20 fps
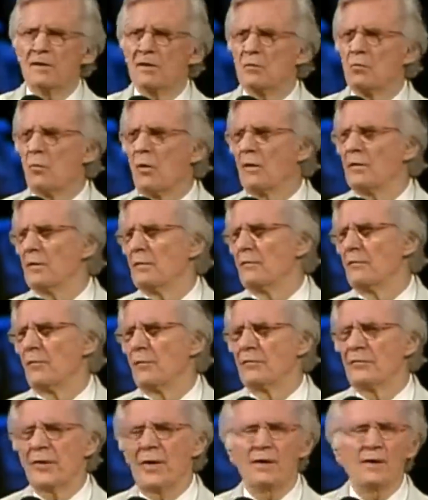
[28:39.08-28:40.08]
that's
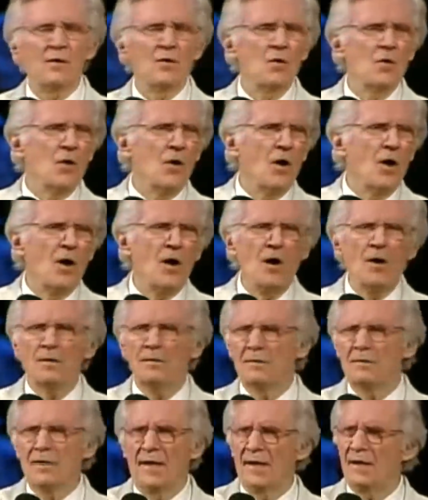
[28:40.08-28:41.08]
wonderful. Thank
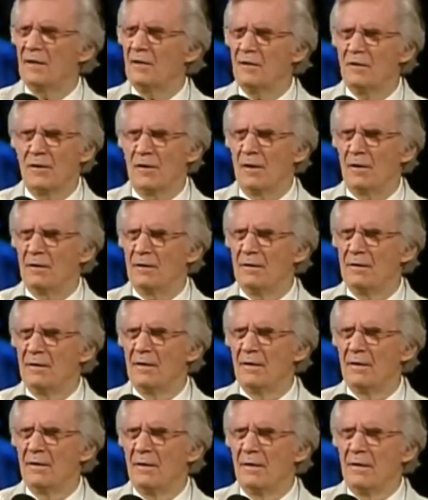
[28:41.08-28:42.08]
God. Thank God.
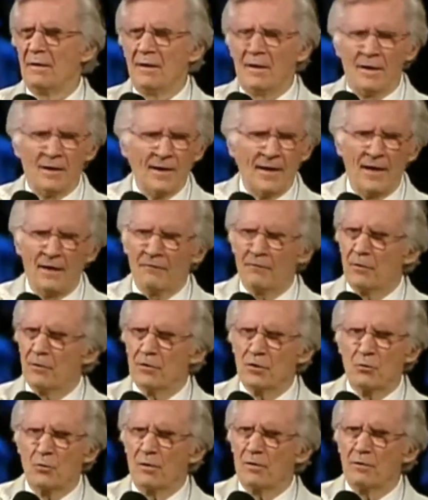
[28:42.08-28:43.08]
I have
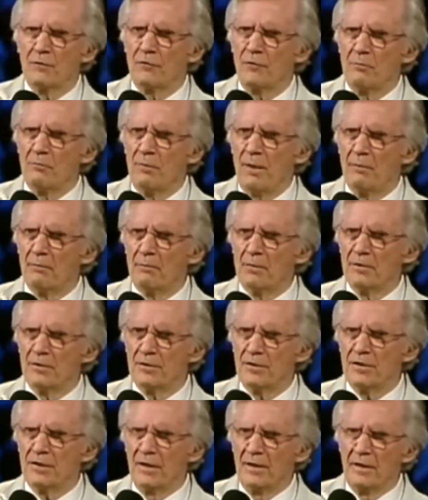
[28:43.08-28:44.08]
those wonderful
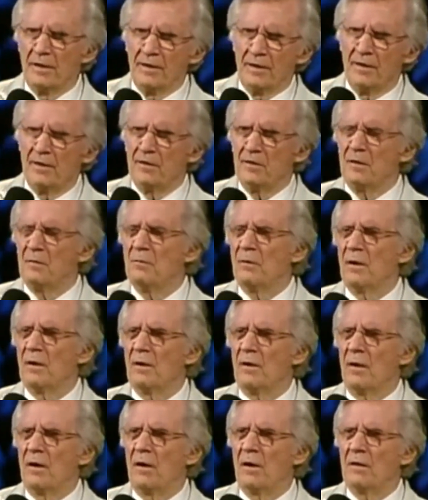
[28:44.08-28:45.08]
memories hidden in my
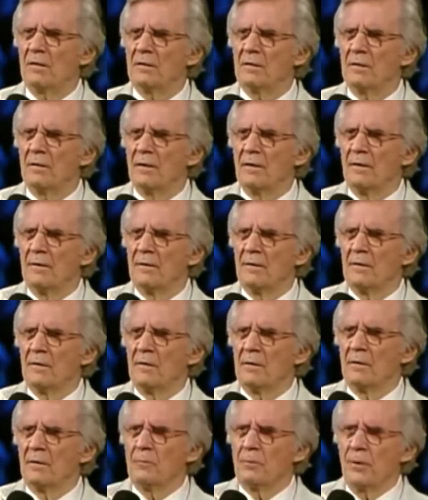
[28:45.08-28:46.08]
heart.
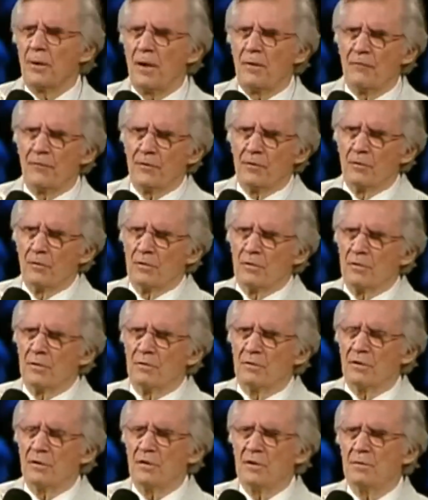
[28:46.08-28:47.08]
And the prophet looked
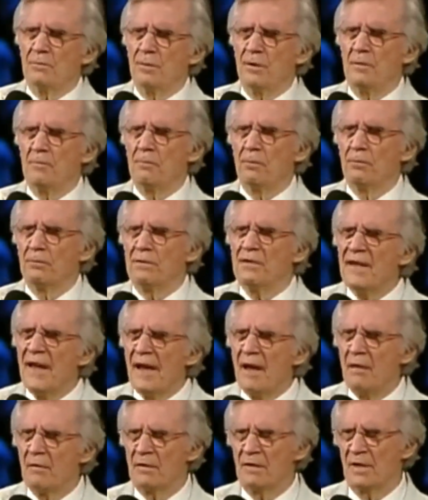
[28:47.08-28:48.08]
at these people
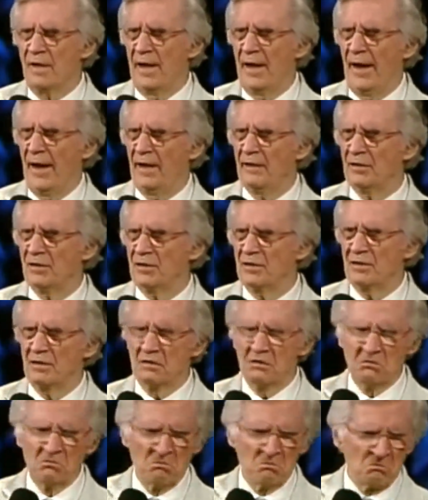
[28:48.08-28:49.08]
downcast
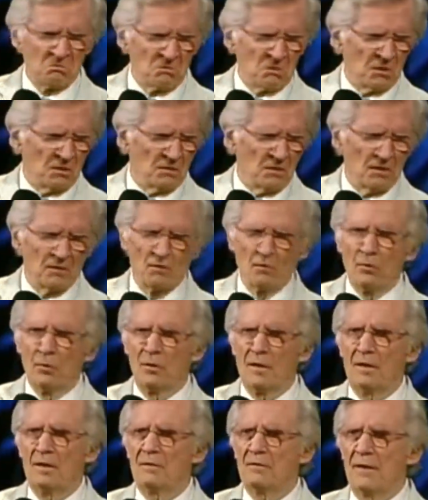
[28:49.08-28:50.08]
and, and
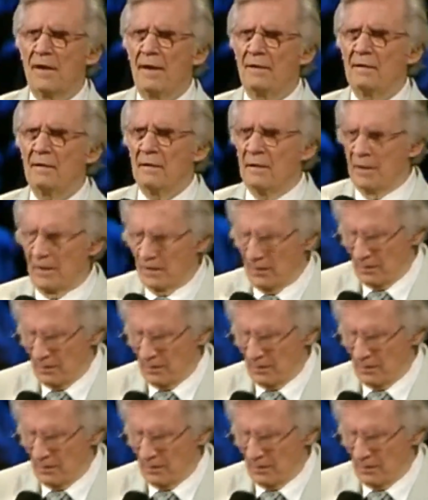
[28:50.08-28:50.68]
looking at that and,